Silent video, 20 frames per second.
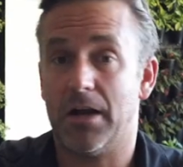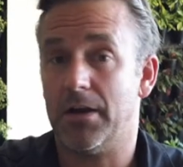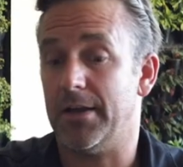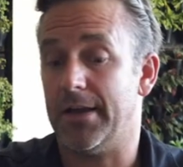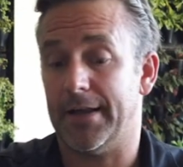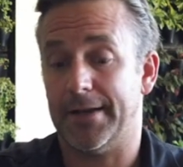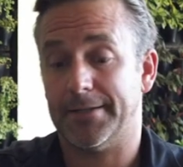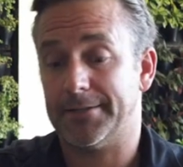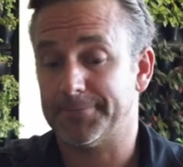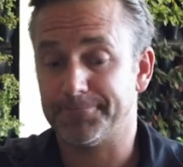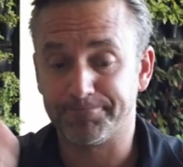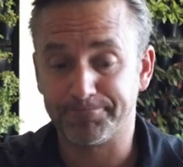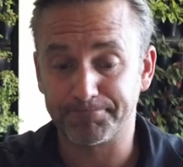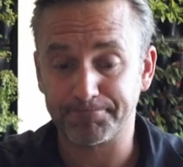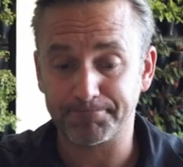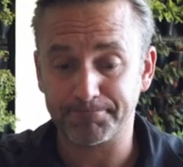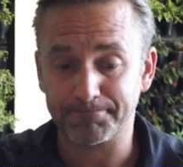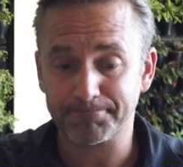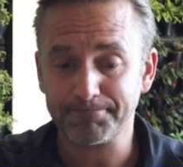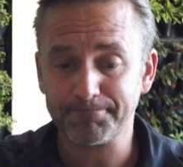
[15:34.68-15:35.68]
I don't get it.
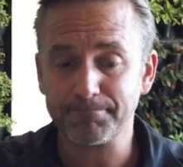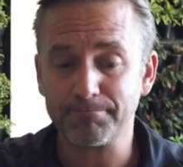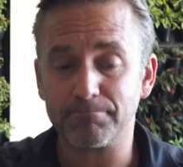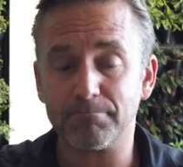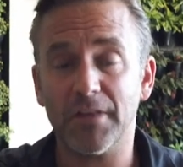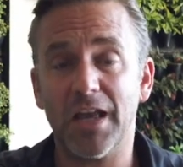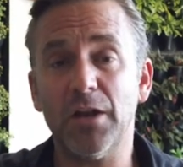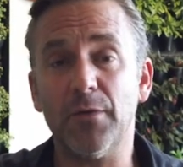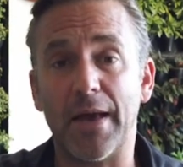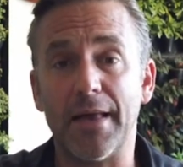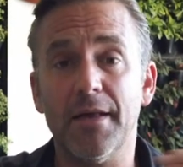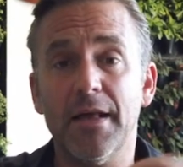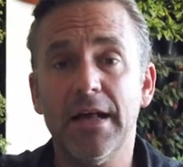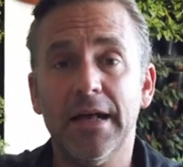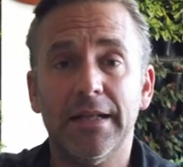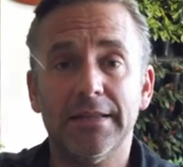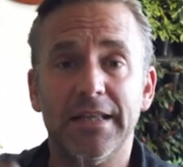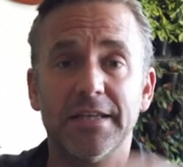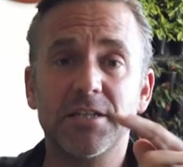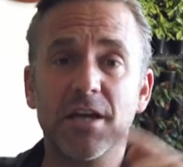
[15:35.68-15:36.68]
Anyway,
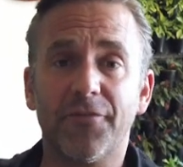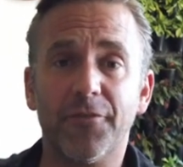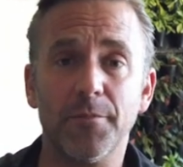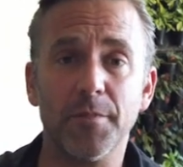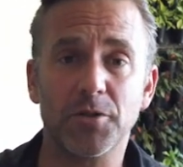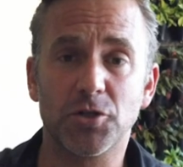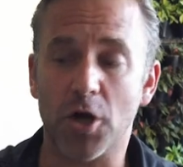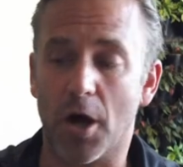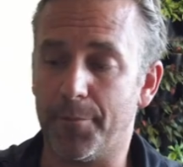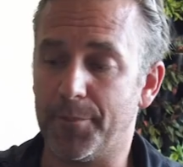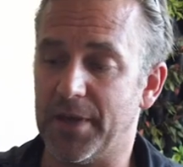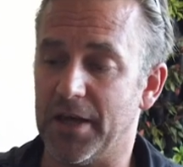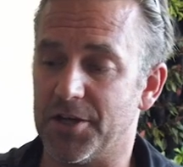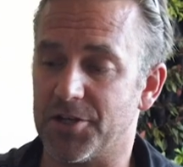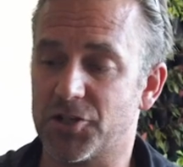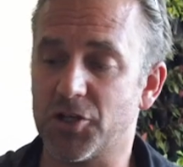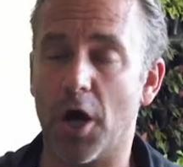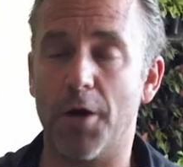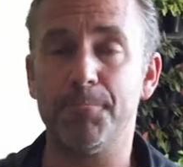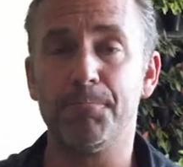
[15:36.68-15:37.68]
let's go from the top
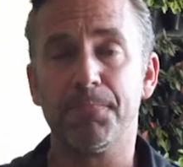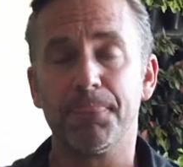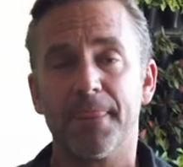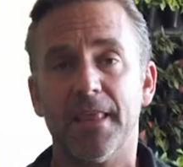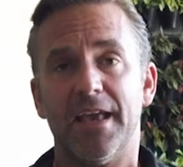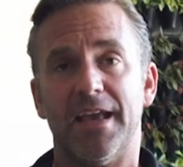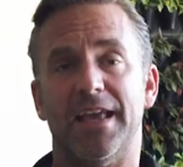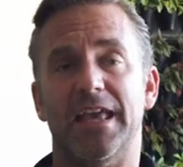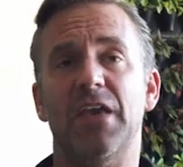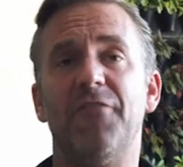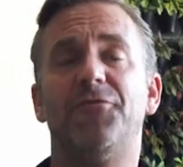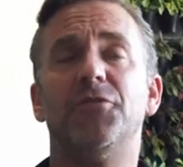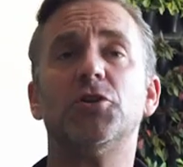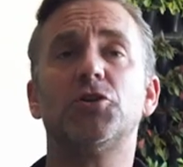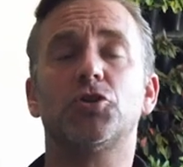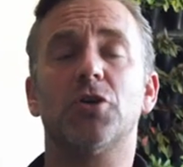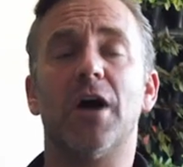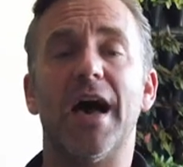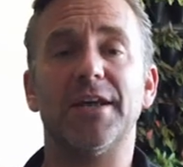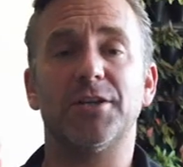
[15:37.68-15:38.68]
here. So if
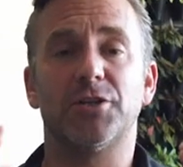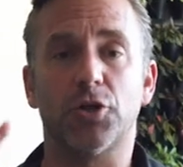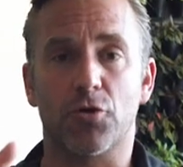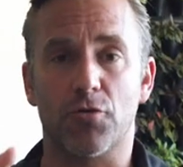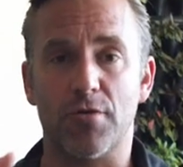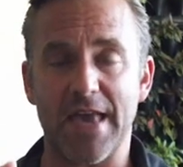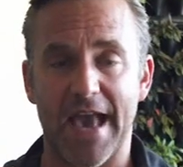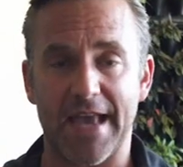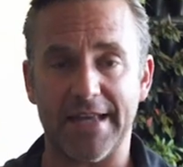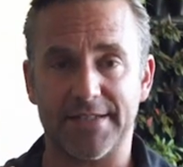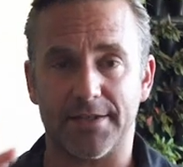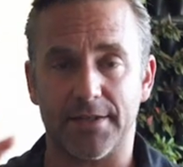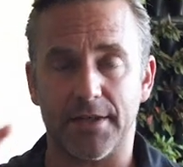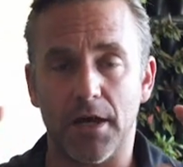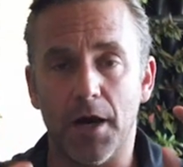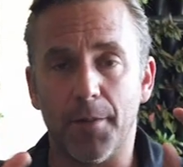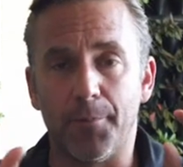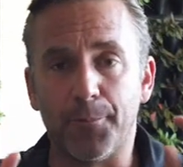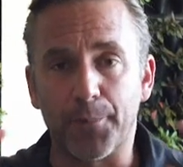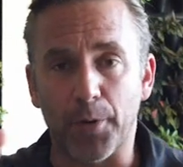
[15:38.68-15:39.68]
you're trying to create
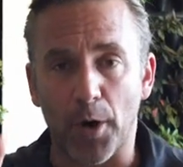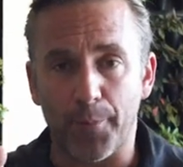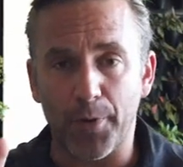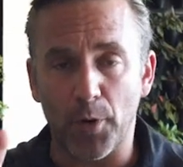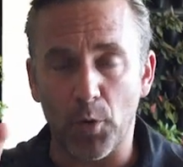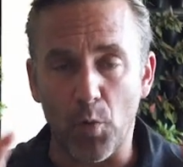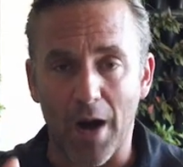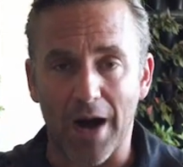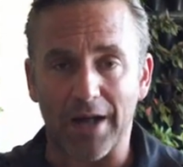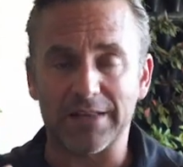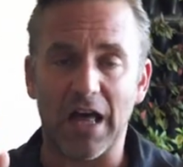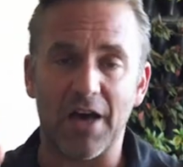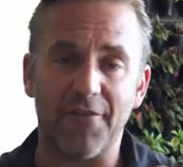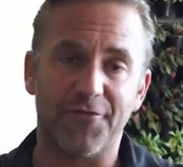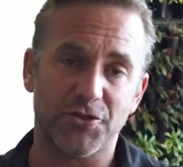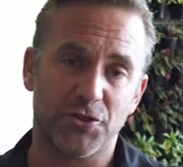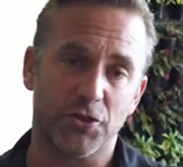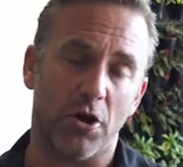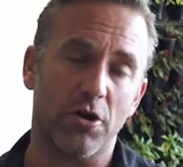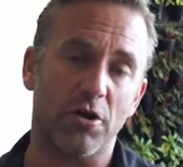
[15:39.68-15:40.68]
a proper
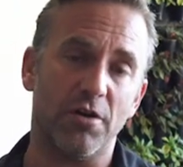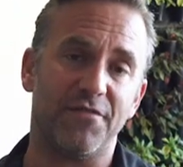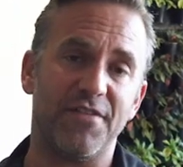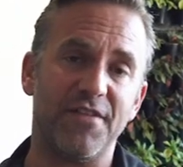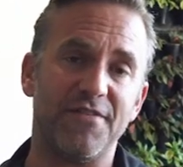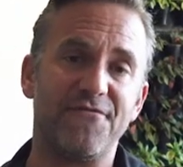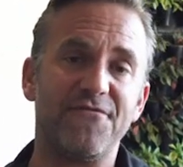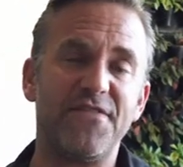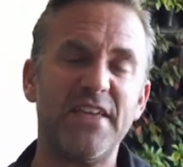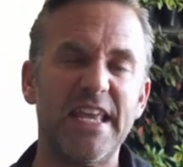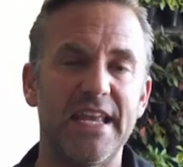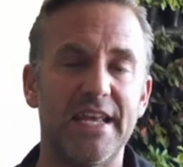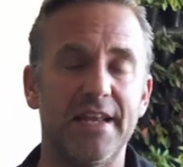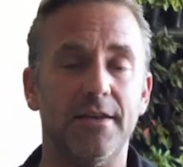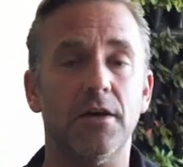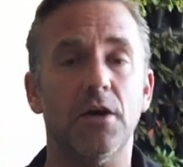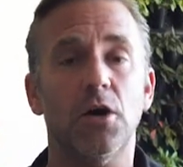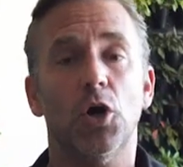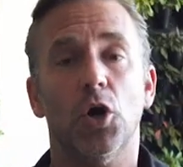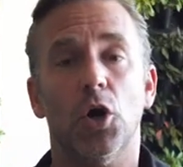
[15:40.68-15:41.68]
wildlife photography
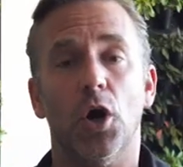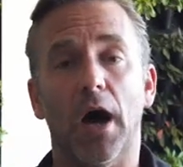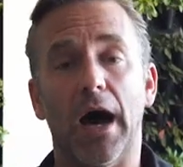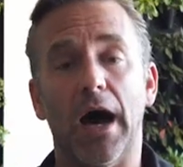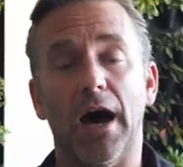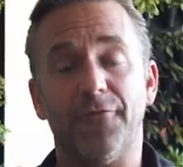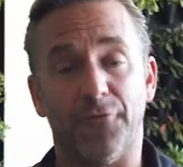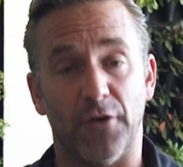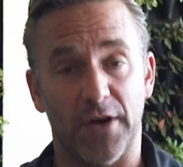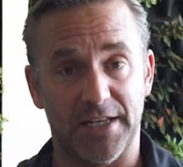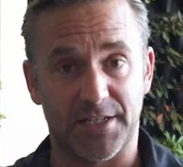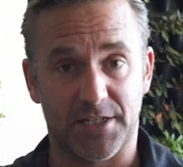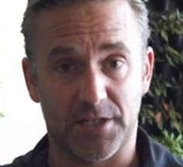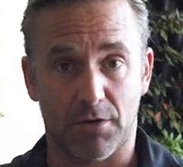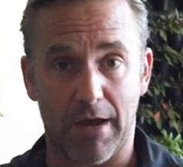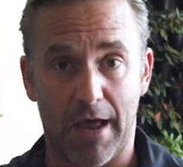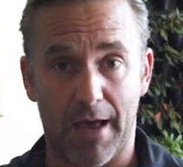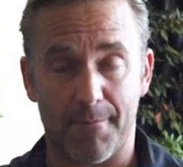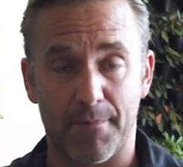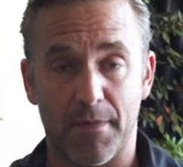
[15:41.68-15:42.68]
feed for
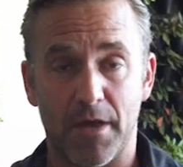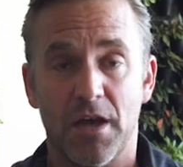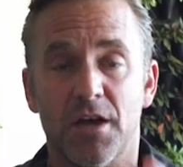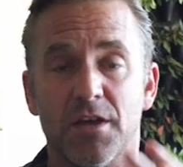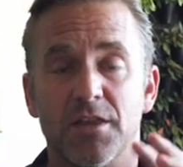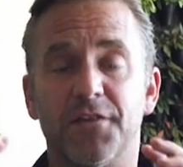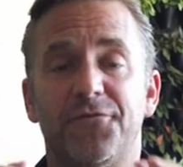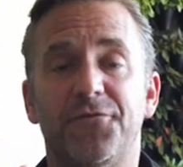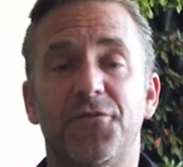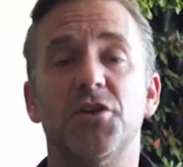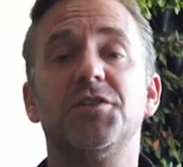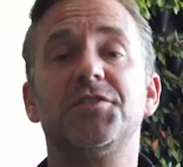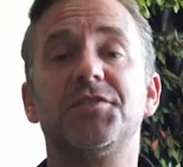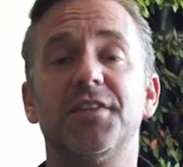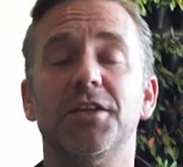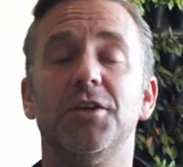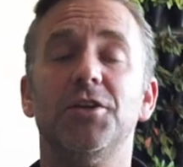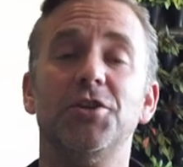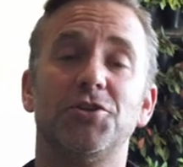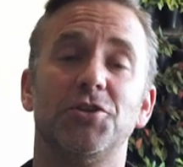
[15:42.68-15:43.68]
Instagram, the
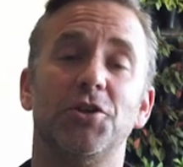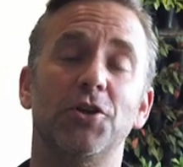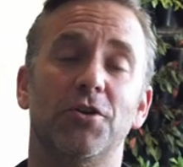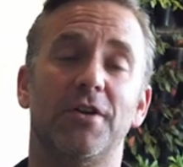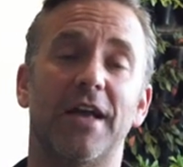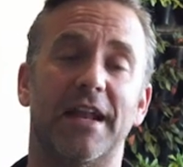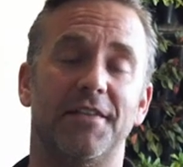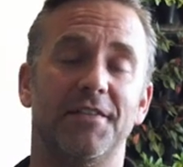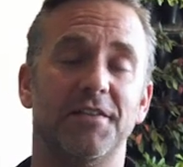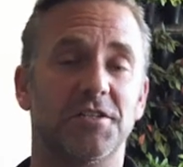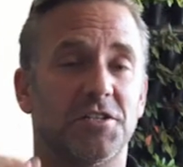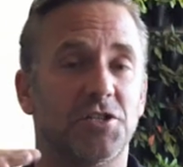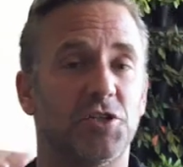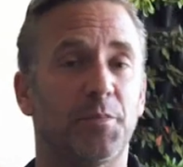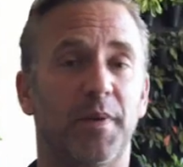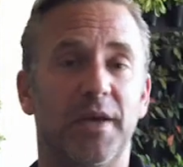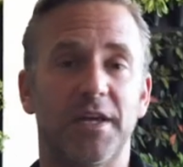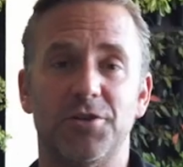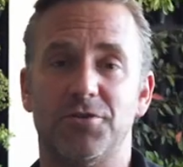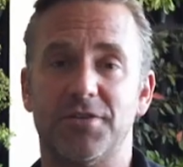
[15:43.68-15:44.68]
first thing you need to look at, and this is
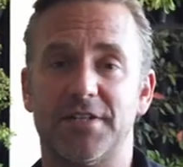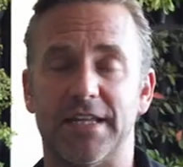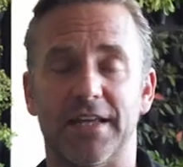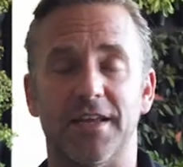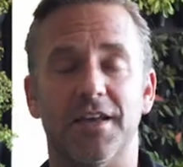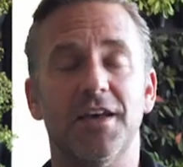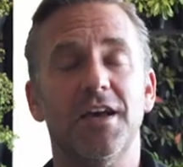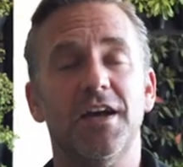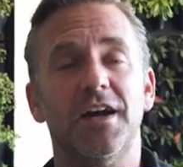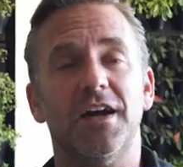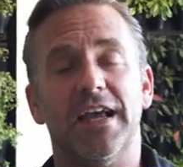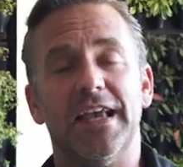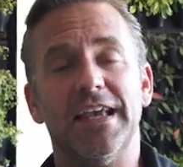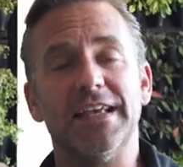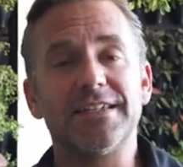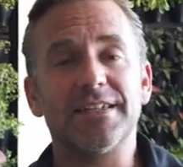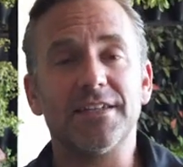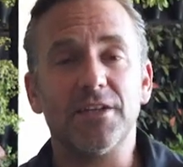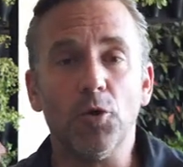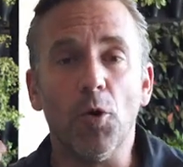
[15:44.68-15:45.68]
super interesting,
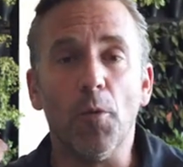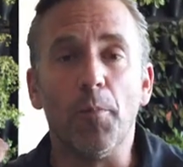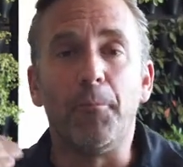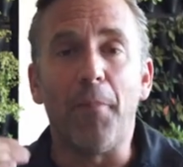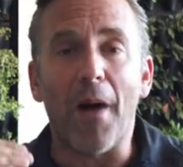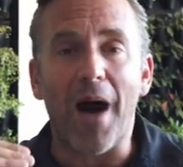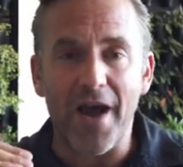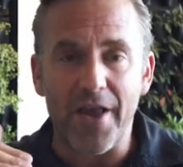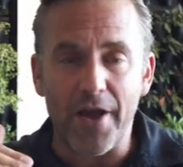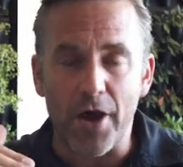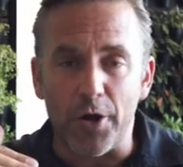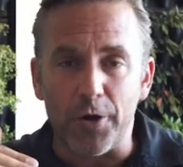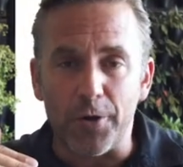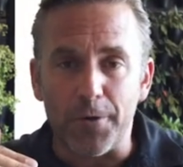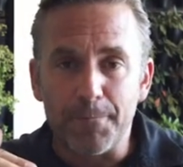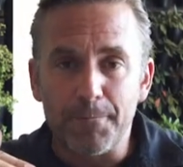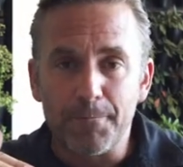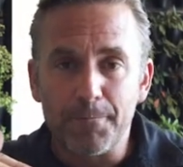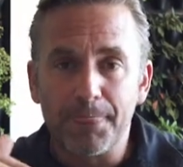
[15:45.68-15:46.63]
is your bio.